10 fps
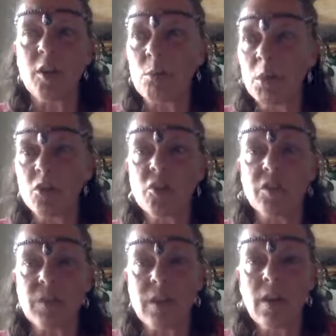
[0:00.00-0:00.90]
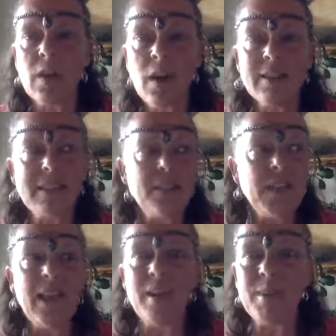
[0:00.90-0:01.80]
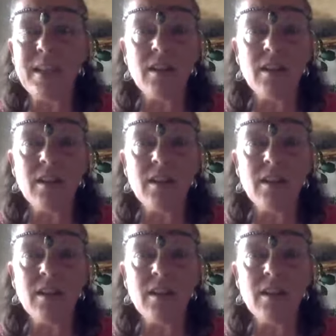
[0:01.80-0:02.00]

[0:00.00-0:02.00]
commercials on TV. I mean,